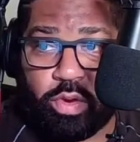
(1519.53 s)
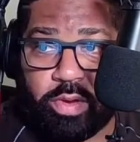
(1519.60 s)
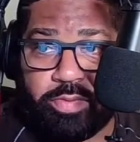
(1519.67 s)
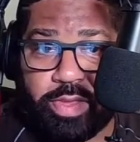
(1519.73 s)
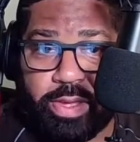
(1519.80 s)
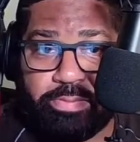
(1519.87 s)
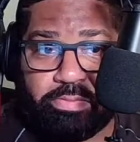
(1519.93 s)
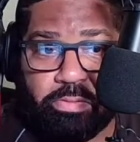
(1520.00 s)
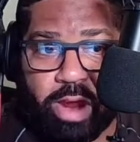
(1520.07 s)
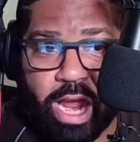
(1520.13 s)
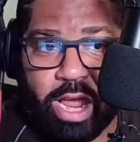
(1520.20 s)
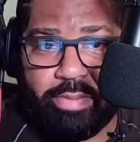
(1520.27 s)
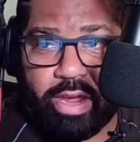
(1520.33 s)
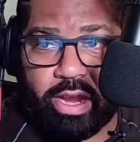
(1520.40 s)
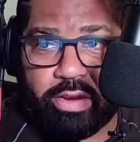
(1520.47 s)
the
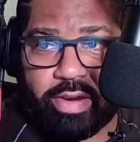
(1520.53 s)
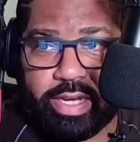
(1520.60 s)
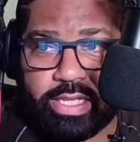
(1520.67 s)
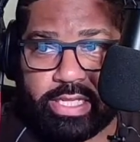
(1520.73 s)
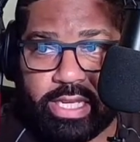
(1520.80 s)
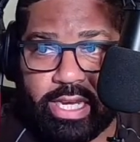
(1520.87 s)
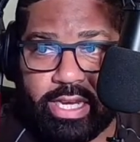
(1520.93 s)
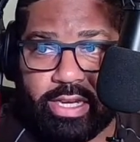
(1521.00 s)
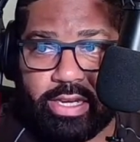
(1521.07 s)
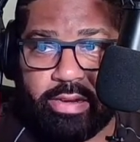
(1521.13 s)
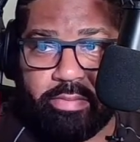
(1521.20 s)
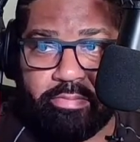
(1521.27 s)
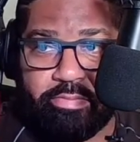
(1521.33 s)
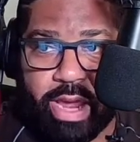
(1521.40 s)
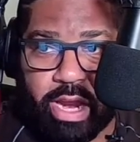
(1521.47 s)
primaries in
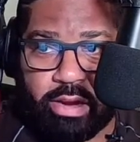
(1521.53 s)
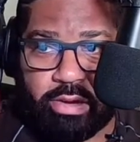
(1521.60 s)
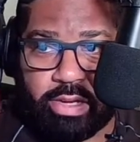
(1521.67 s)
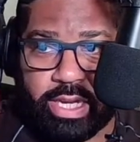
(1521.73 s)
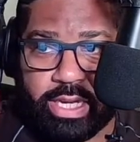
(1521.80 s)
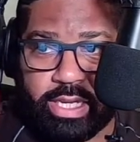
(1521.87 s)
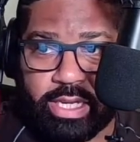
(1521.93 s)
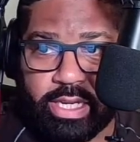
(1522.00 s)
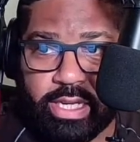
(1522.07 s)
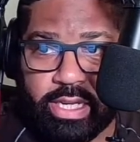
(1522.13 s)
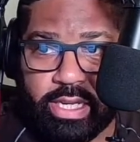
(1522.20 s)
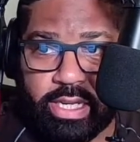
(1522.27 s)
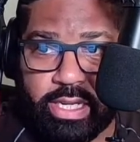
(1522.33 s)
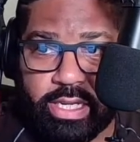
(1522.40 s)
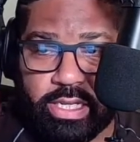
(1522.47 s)
Maryland,
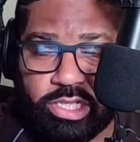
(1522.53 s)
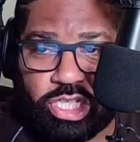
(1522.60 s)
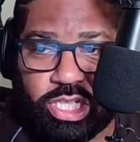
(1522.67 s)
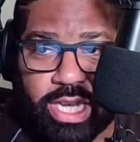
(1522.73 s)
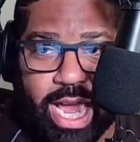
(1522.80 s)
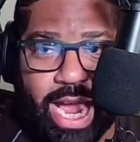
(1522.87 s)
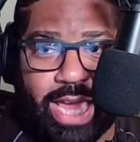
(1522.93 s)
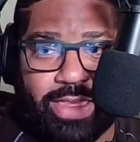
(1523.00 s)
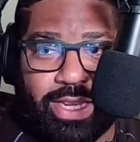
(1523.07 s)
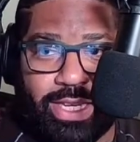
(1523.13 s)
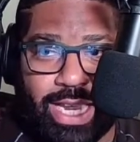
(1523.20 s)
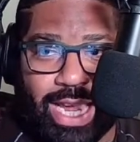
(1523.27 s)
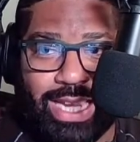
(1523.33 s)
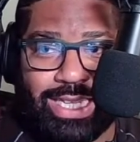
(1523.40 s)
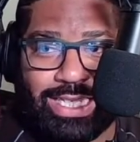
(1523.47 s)
July the
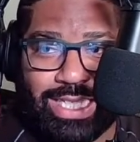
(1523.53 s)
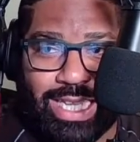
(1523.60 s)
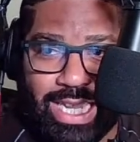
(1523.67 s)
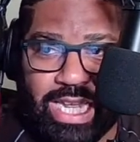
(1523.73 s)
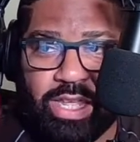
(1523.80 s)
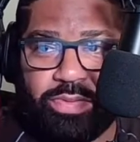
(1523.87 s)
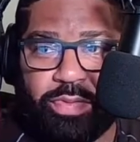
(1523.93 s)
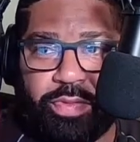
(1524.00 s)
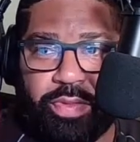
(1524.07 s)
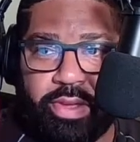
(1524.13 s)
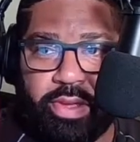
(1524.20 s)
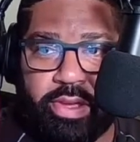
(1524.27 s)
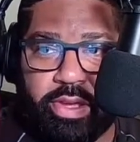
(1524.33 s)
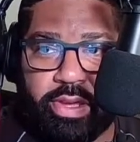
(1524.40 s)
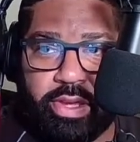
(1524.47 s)
19th,
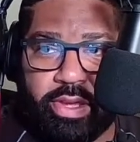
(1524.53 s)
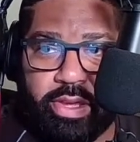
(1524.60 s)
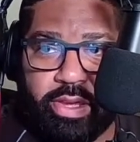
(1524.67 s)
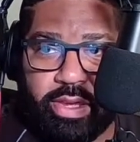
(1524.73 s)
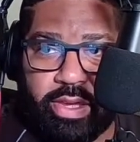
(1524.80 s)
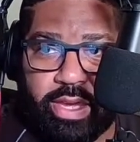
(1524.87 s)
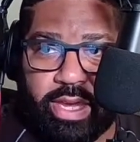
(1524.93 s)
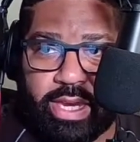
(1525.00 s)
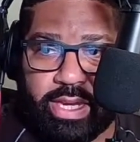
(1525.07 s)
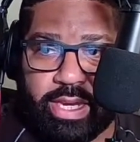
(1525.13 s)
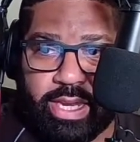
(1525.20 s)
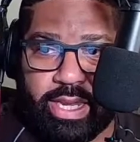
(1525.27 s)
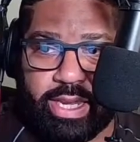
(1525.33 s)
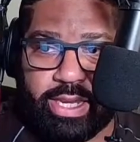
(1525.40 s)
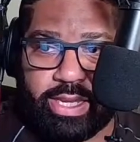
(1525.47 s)
it
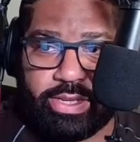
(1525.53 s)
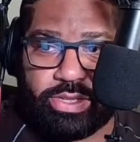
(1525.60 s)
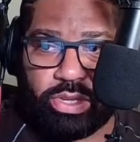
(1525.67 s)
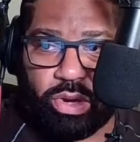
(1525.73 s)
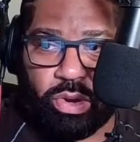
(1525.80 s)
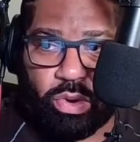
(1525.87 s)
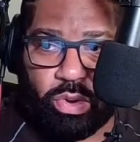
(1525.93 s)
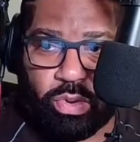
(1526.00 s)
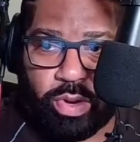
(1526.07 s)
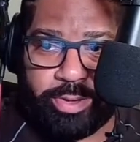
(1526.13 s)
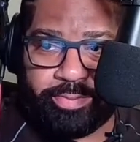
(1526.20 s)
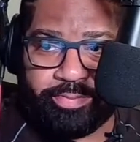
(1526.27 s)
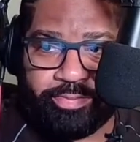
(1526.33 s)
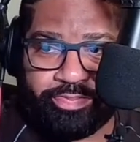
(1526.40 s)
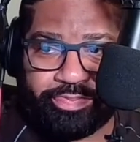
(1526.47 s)
is
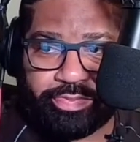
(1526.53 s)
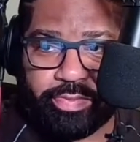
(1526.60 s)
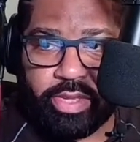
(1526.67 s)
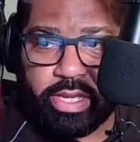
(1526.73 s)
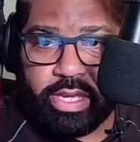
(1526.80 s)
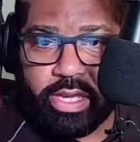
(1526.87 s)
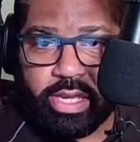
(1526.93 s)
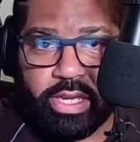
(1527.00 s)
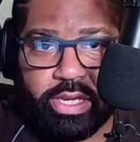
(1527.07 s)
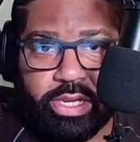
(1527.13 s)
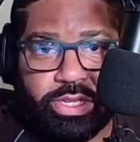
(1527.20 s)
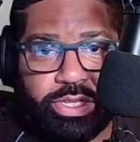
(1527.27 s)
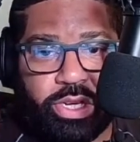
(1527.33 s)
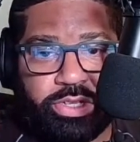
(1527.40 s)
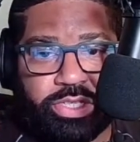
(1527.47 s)
on.
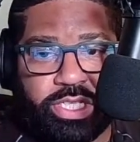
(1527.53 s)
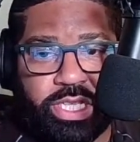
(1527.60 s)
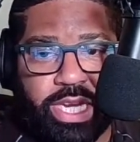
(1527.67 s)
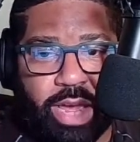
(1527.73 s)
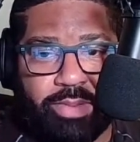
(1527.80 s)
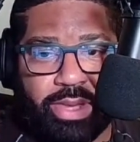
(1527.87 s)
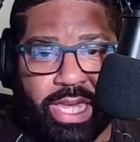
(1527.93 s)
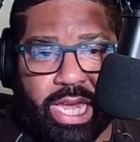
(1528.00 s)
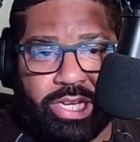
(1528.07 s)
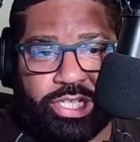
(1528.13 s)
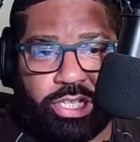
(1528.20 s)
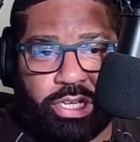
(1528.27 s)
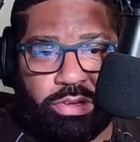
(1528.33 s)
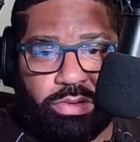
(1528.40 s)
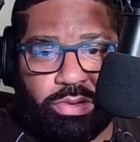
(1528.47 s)
Search the Diamond K
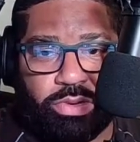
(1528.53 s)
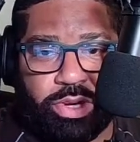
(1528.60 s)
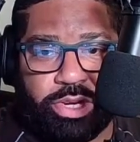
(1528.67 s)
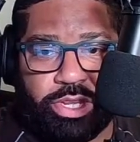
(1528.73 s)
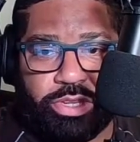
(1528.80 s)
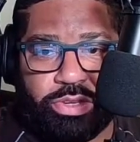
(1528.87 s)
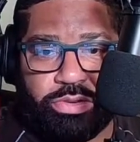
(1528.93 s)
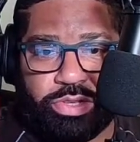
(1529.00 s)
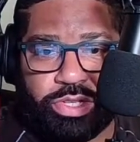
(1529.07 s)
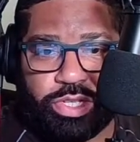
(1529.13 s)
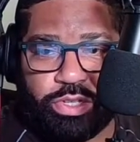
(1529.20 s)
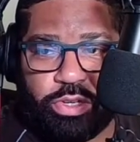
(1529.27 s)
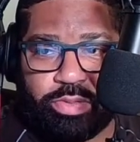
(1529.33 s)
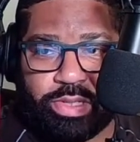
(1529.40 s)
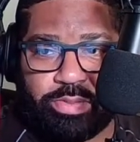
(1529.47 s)
Show on
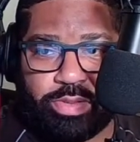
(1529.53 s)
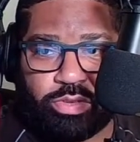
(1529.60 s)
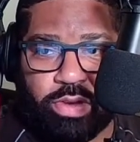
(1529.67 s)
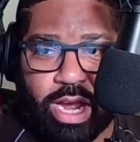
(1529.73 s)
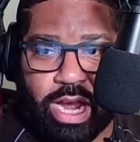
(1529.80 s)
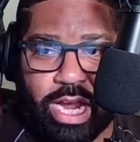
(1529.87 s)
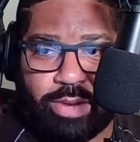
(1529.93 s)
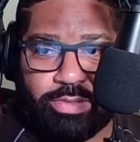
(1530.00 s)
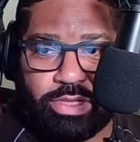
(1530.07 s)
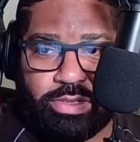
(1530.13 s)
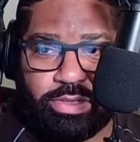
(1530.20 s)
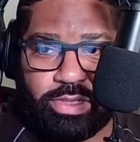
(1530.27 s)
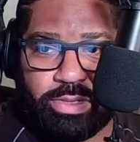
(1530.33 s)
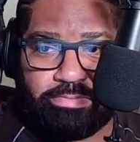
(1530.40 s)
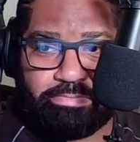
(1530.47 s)
YouTube. Subscribe
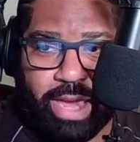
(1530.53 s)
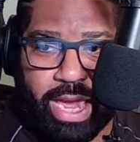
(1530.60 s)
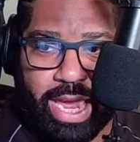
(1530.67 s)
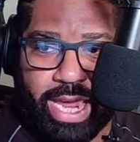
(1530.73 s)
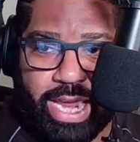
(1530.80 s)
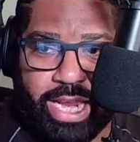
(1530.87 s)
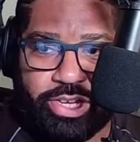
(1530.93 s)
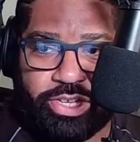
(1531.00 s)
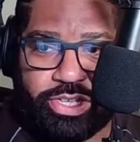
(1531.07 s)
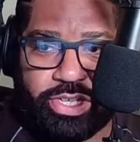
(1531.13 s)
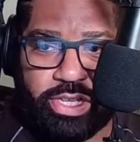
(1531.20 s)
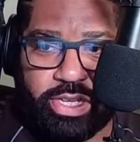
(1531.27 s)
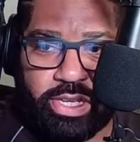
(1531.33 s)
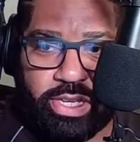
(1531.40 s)
to the page.